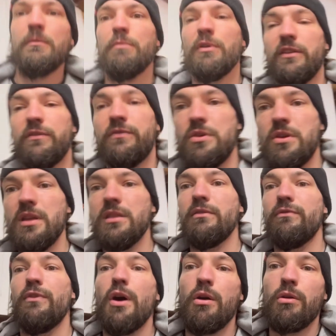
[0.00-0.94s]
but if you get
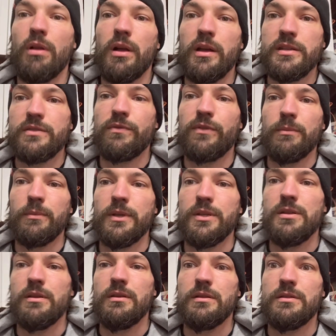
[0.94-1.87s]
the fog lights from
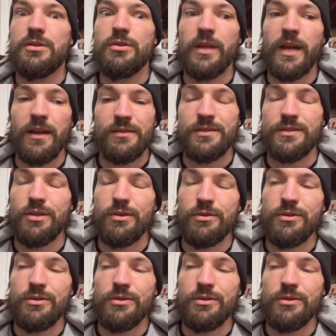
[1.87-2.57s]
a 2002